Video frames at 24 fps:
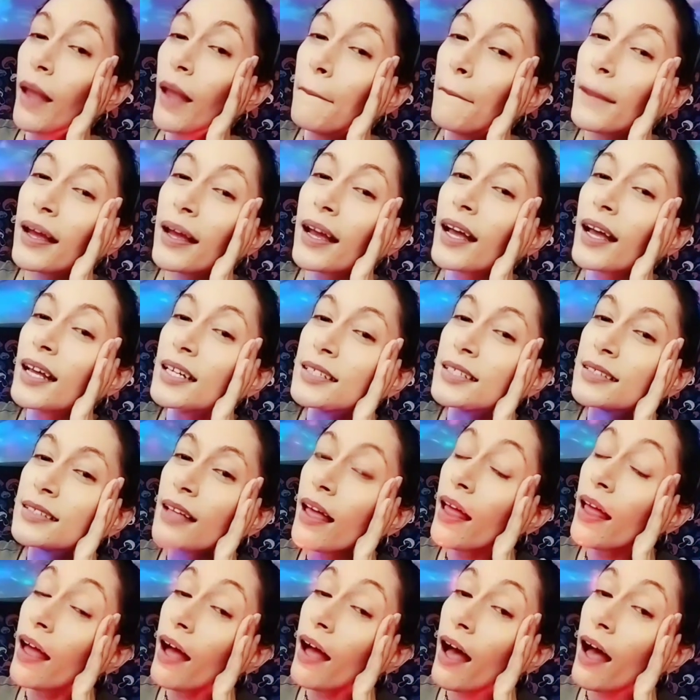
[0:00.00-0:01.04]
because
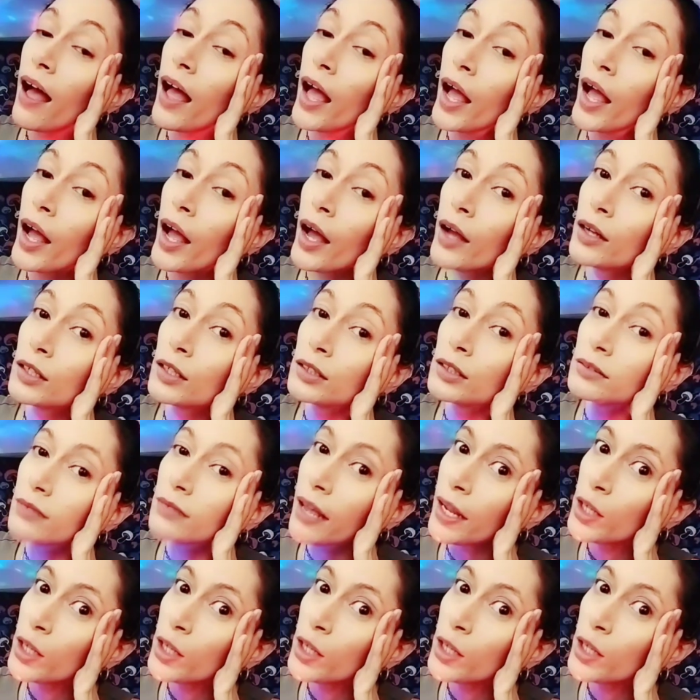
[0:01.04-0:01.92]
uh, I, I I